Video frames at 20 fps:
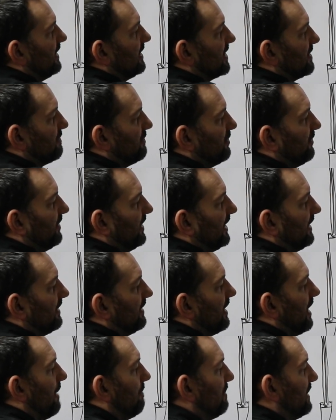is
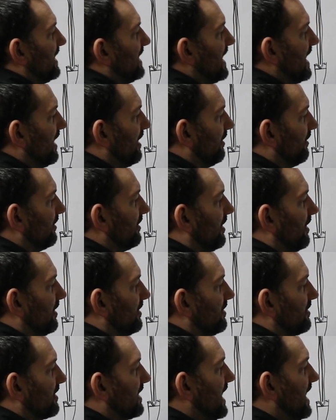moving up and down
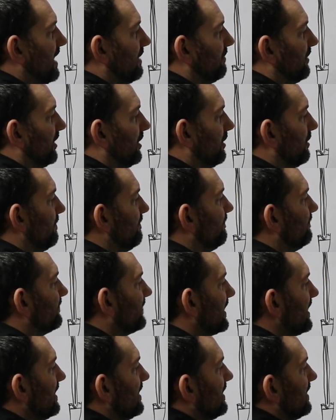on your cam lobe,
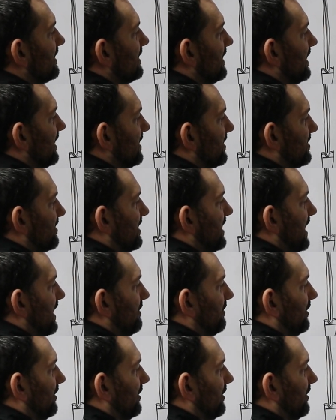as your cam